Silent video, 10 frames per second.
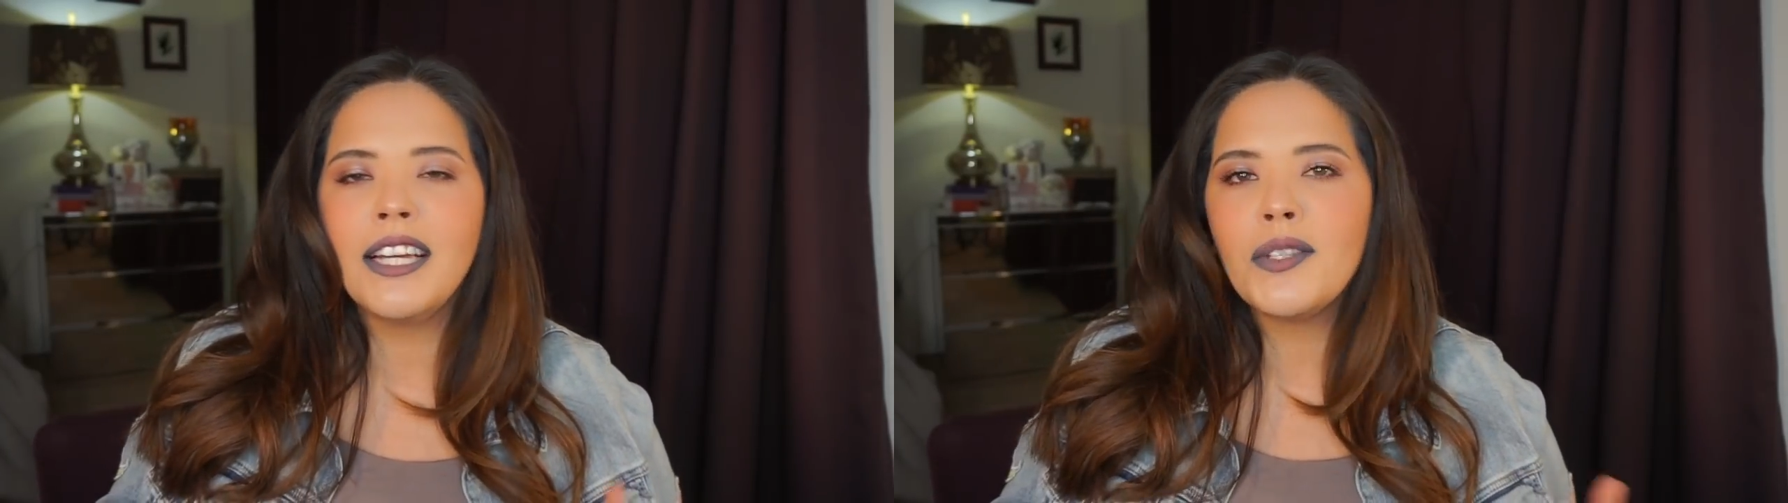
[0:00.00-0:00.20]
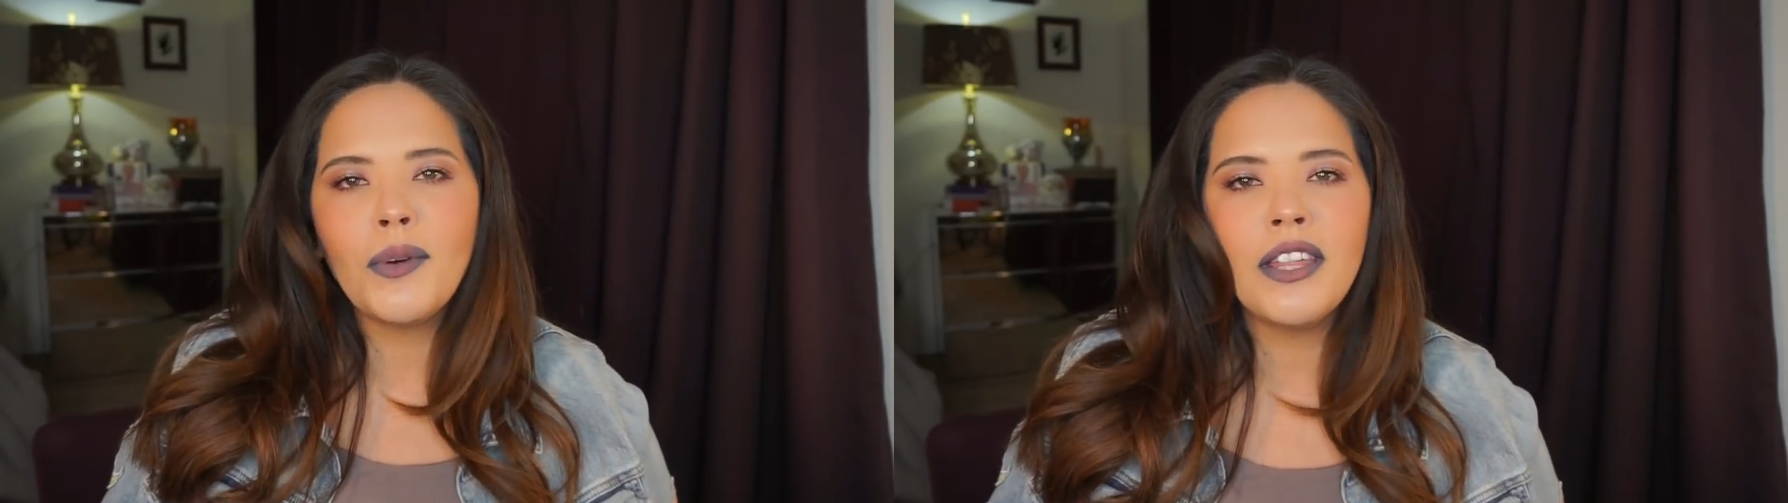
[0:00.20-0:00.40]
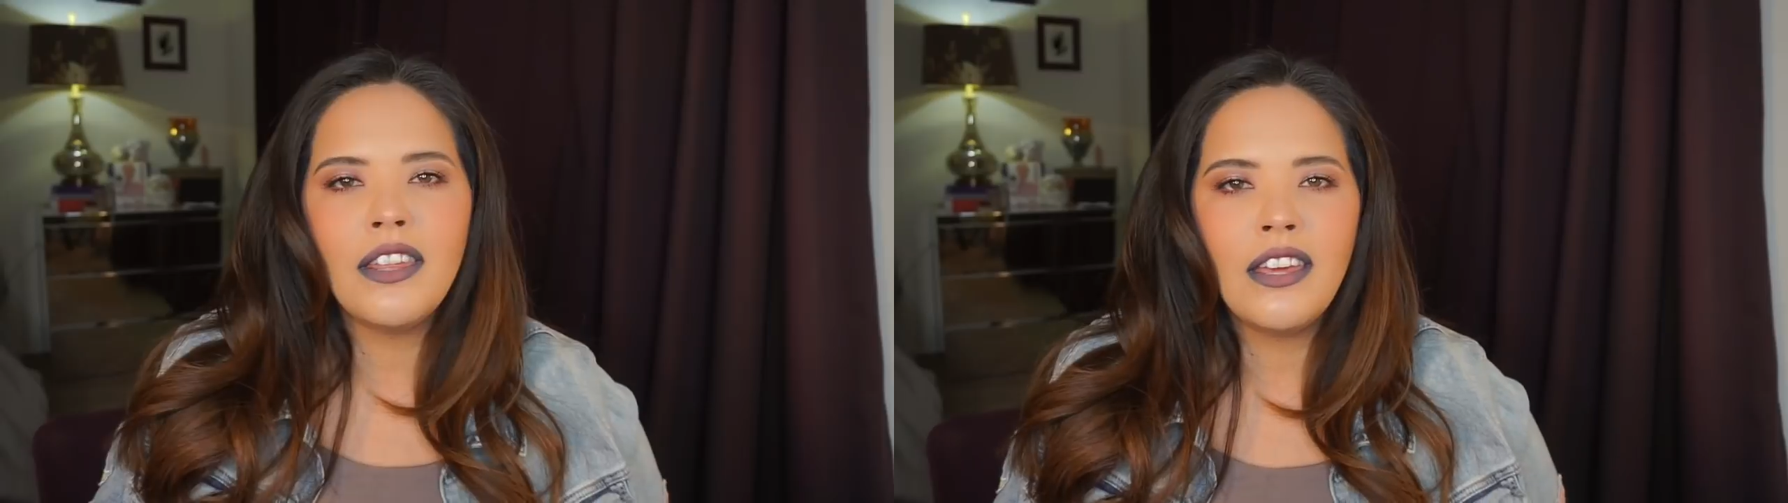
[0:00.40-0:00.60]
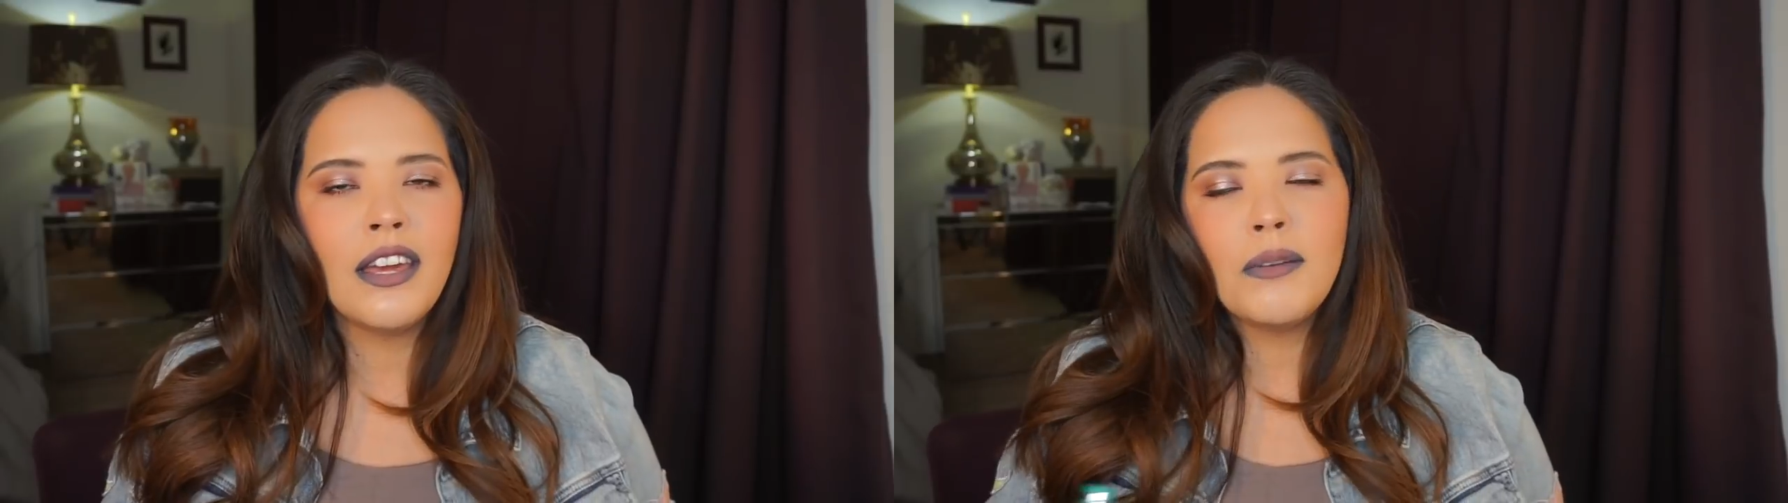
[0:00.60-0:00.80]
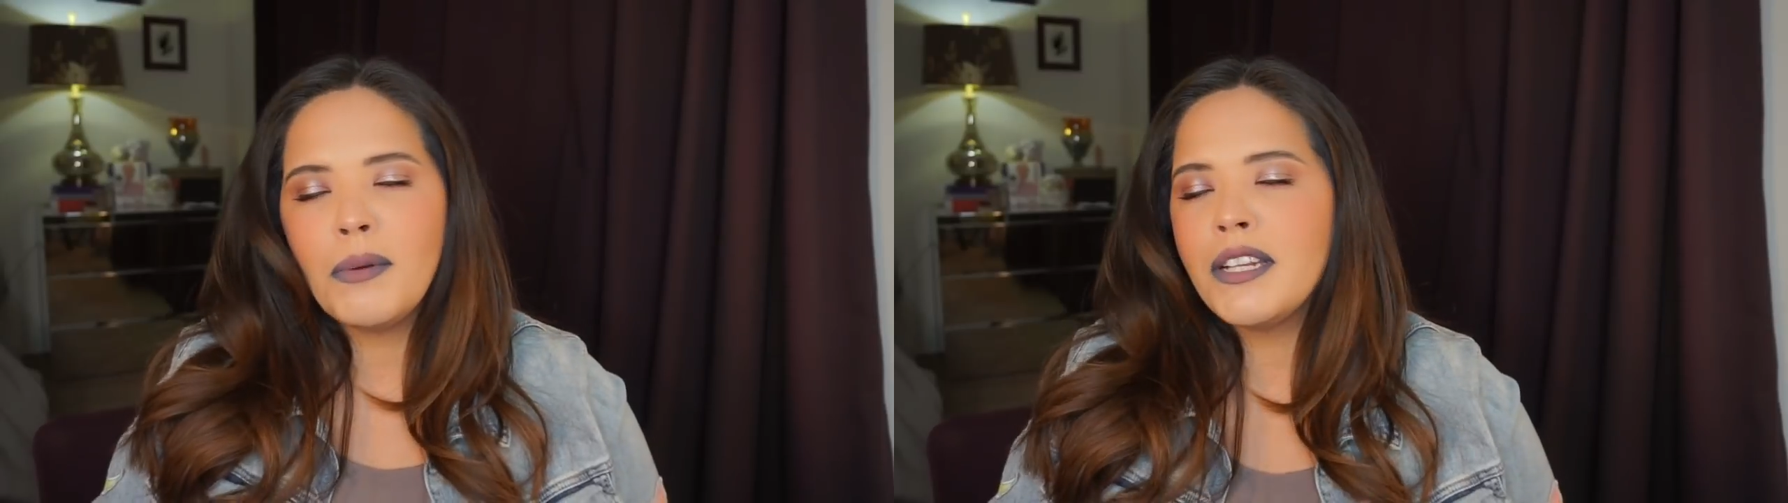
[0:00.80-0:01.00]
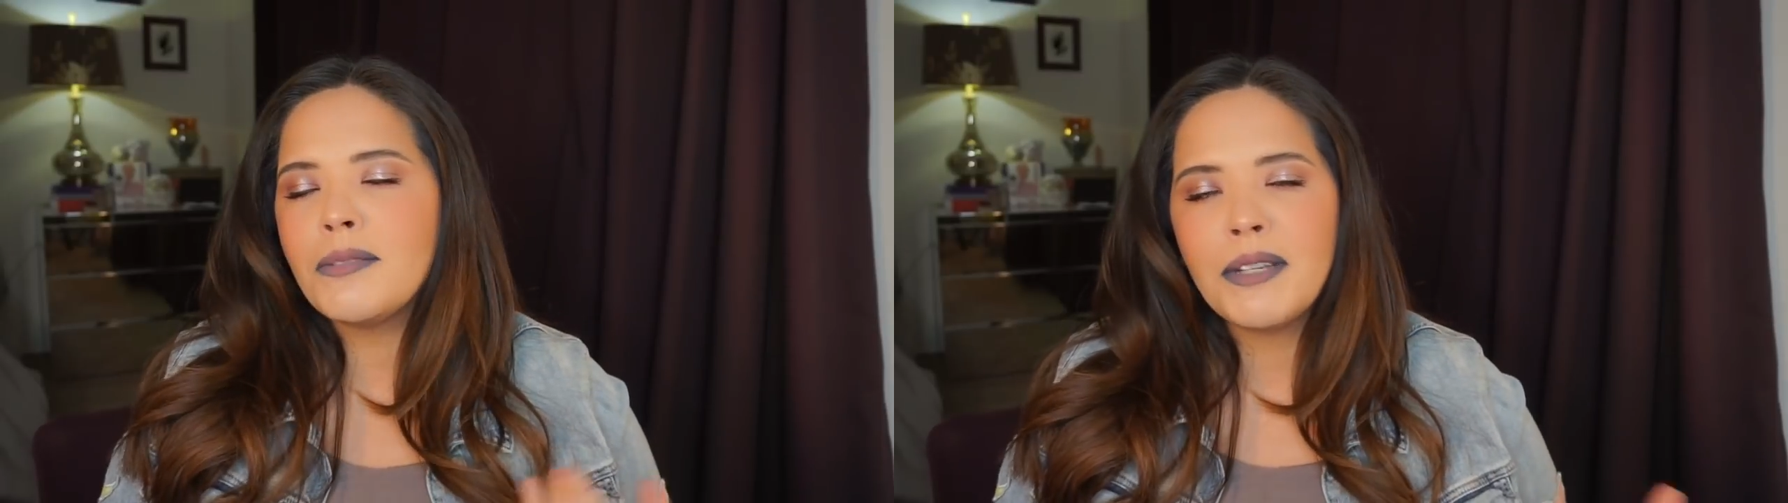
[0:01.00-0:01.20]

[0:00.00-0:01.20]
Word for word: That's why the Edifitus